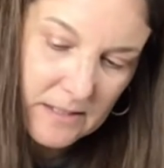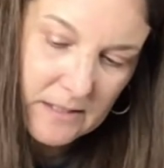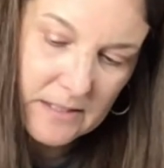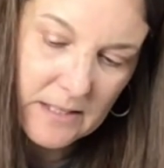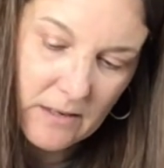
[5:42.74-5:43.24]

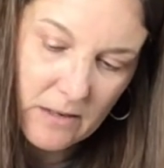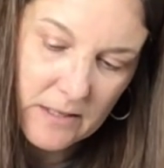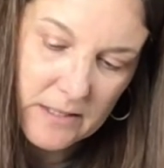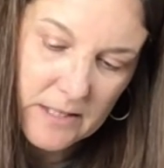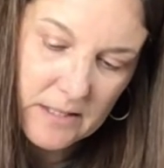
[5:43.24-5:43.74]
See how long
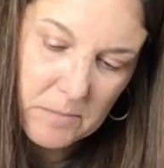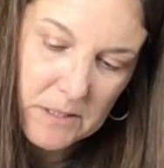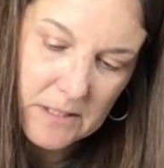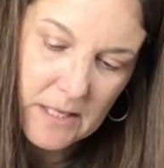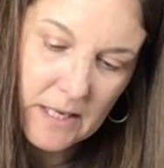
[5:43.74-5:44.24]
it takes me
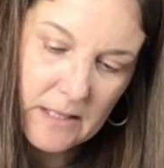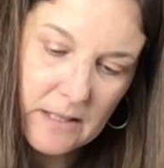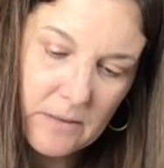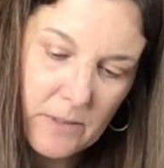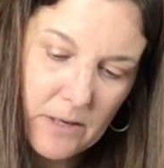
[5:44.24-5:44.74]
to get it.
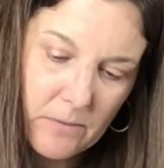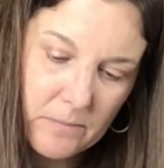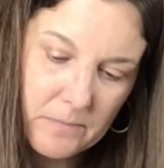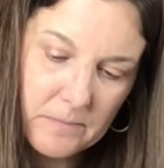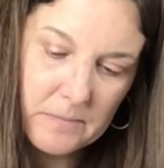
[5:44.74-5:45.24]
There we go.
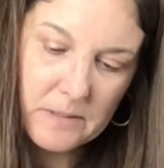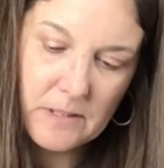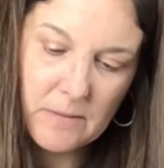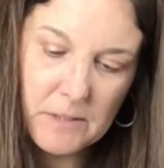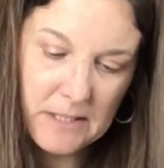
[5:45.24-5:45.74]

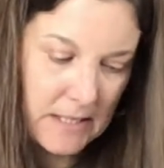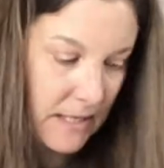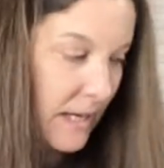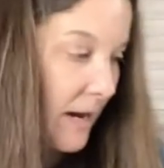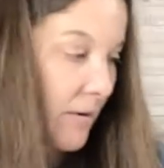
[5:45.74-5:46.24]
So I'm gonna take
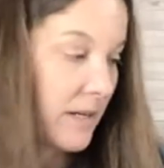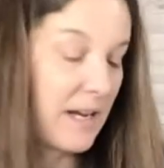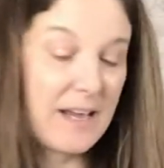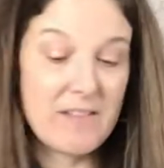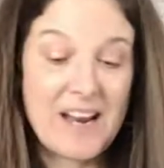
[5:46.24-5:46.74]
that out, and I
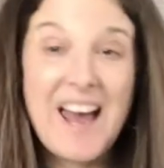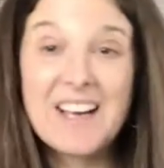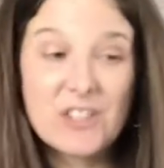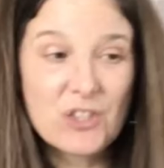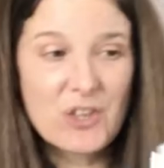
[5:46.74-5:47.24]
have an
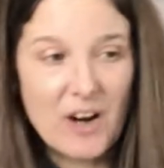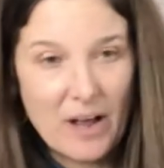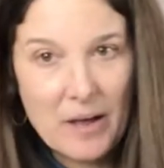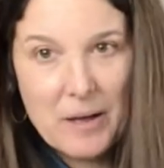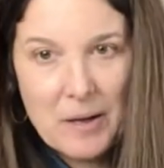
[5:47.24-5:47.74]

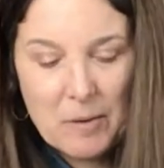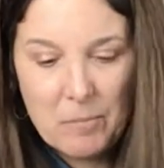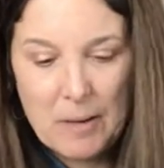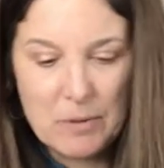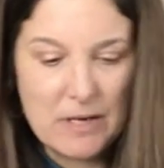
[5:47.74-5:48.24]
extra
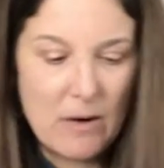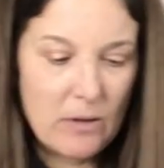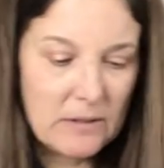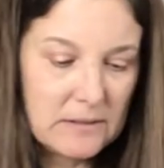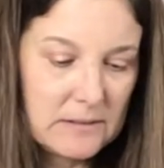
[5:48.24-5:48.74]
paper
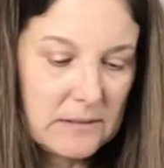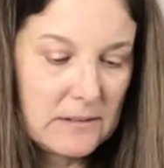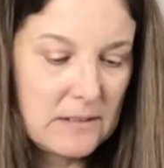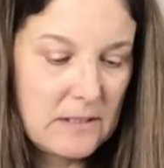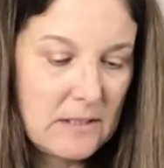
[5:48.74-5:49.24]
towel
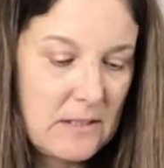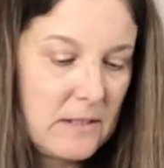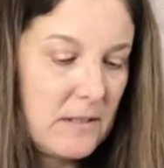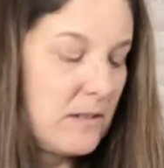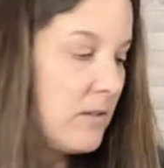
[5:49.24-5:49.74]

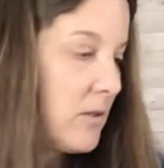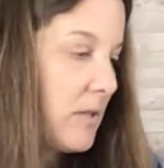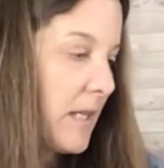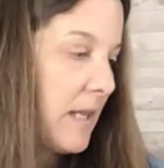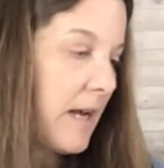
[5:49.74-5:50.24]
to
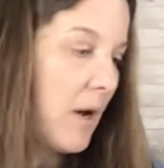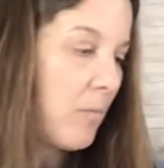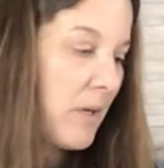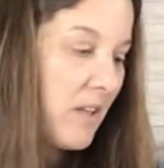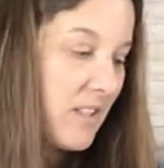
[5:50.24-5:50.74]
take that out
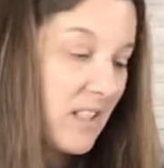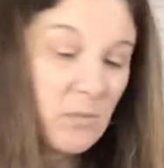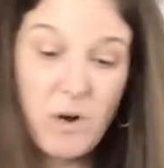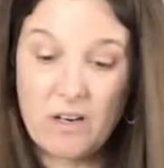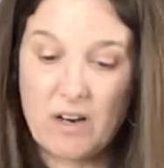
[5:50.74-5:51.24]
because these
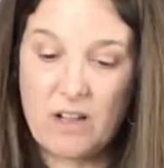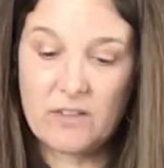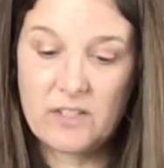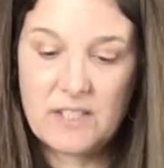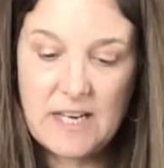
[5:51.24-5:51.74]

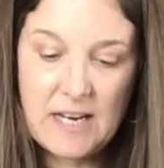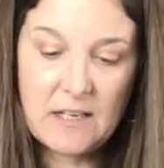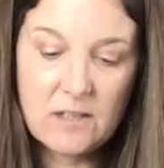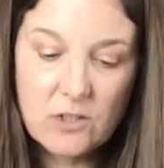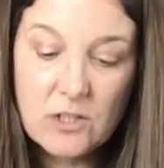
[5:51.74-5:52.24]
watercolors stain.
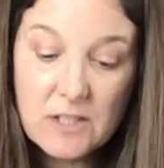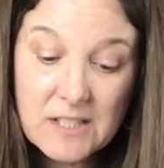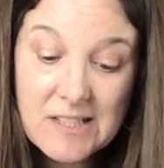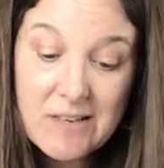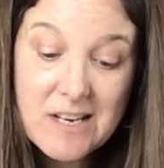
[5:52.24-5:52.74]
Just
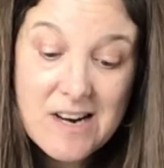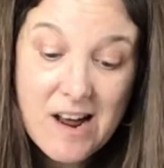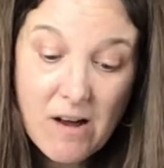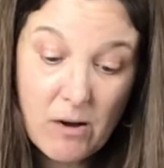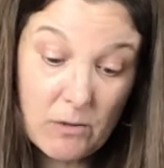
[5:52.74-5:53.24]
so you
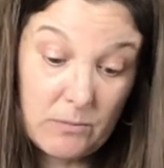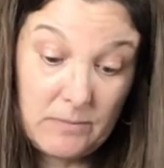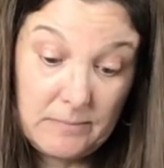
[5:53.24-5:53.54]
know,